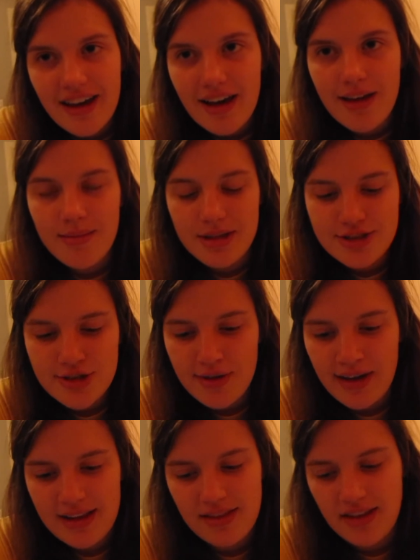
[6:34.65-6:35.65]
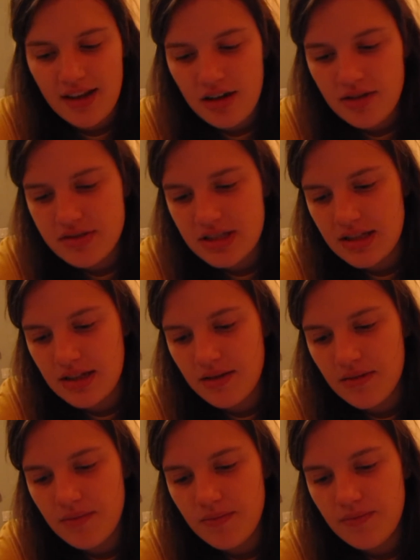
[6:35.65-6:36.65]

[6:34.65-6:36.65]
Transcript: And so I'd love to